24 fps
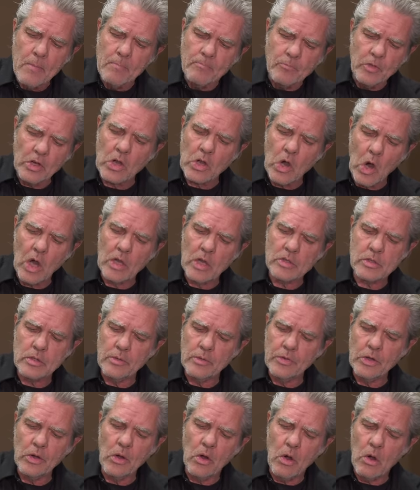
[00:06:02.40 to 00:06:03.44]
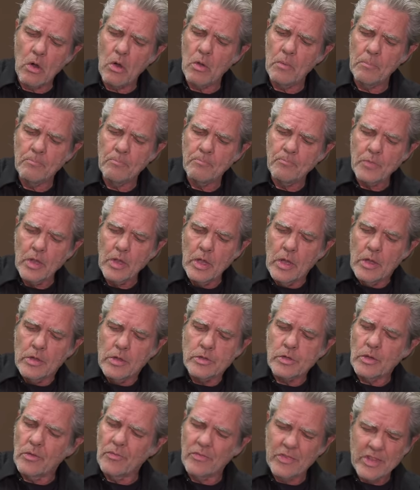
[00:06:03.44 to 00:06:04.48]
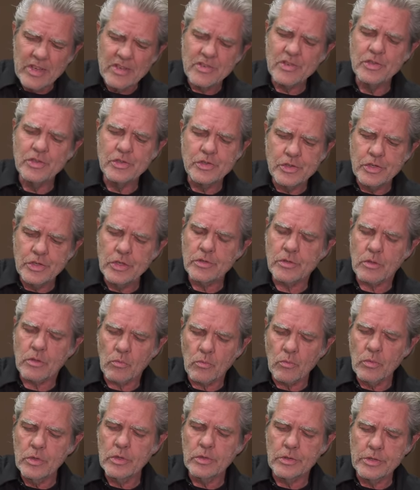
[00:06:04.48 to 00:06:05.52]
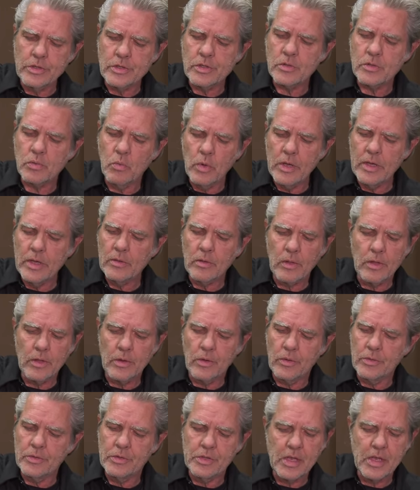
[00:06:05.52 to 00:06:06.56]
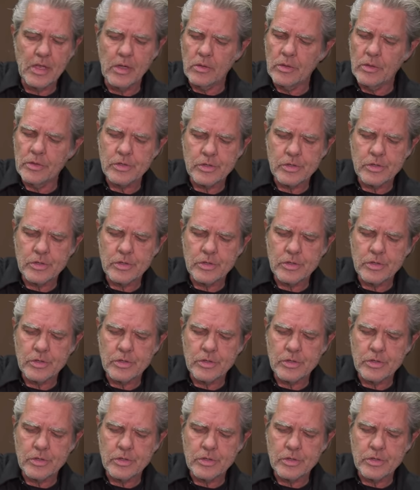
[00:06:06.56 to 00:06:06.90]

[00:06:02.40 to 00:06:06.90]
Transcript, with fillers: the cost of it all. So this is just a really sweet little deal.